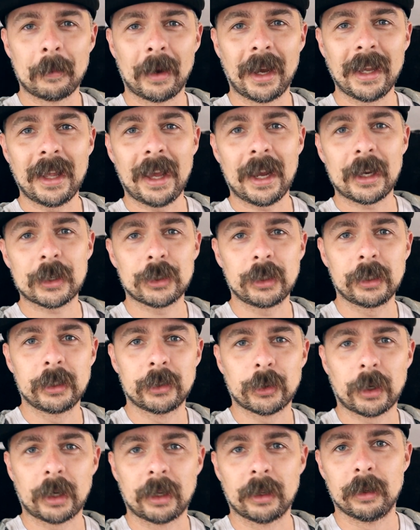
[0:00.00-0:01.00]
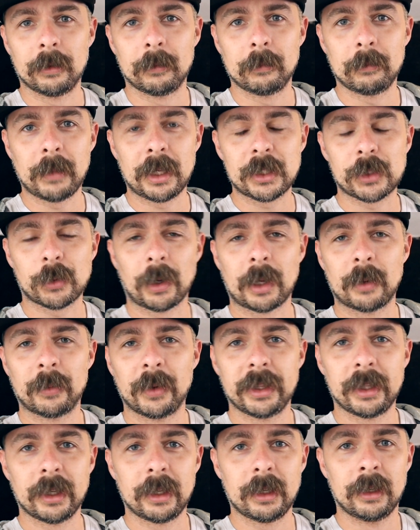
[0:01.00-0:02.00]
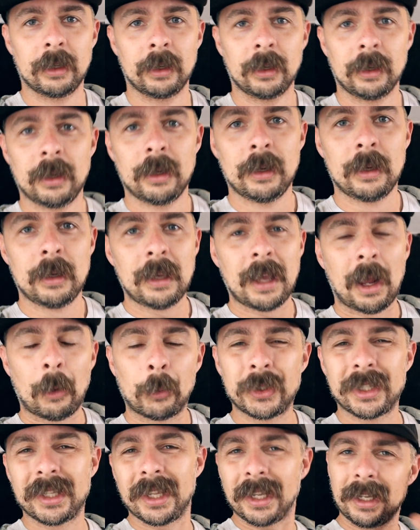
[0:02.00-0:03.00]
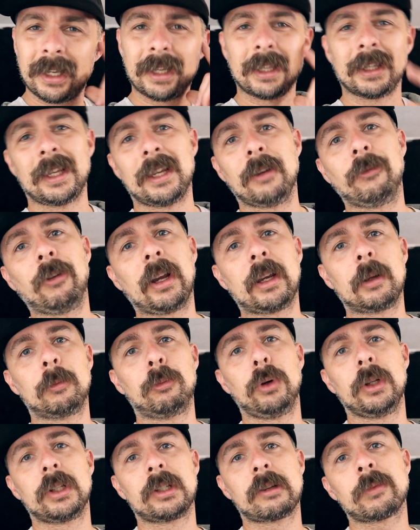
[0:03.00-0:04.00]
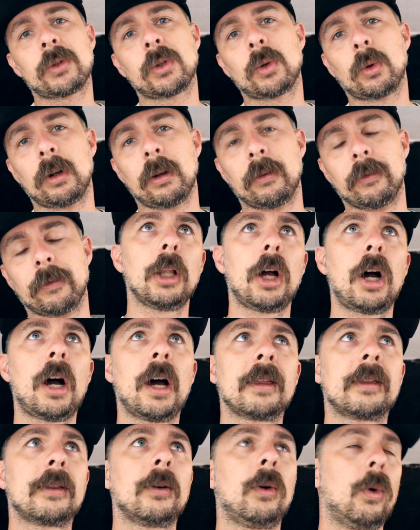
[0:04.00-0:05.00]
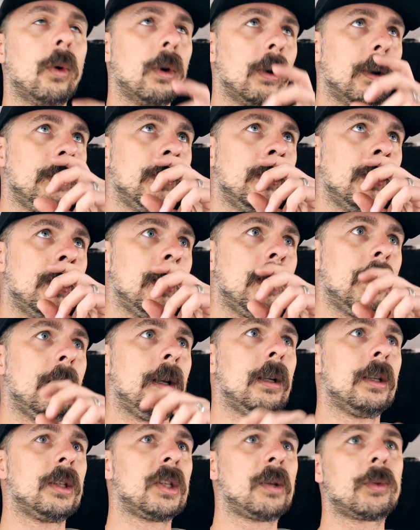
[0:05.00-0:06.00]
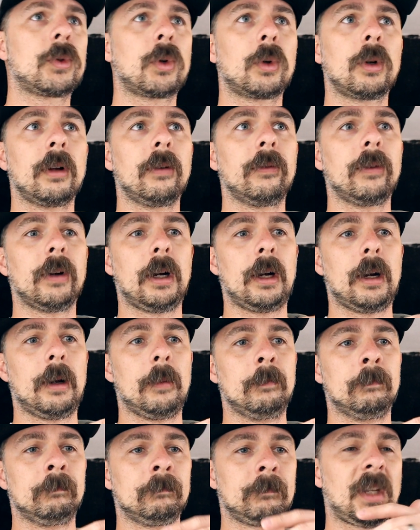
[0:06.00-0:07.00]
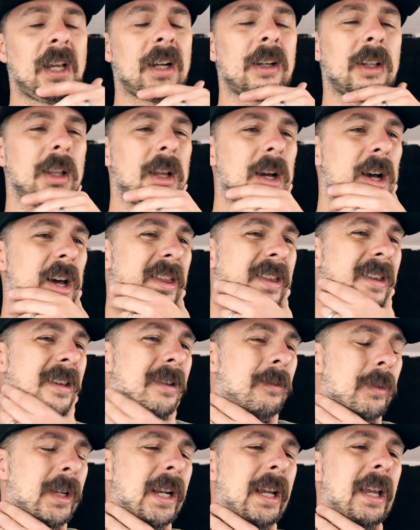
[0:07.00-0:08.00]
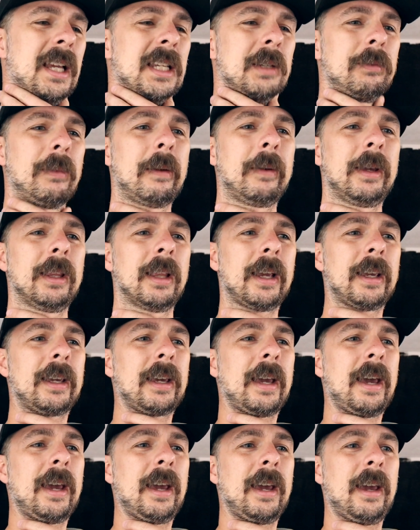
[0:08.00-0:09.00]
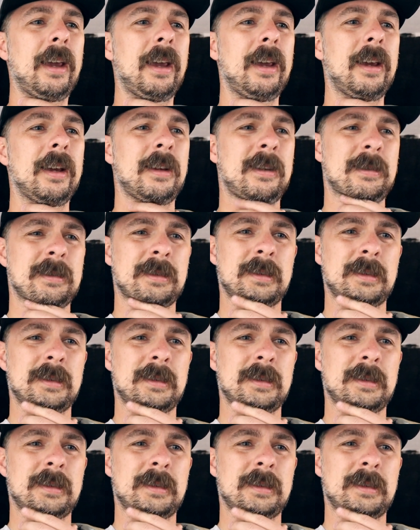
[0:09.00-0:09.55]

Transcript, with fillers: I might actually try to mess around with it. I was thinking that if I could put some sort of cloth or some sort of, um, not cloth, but I guess maybe like a,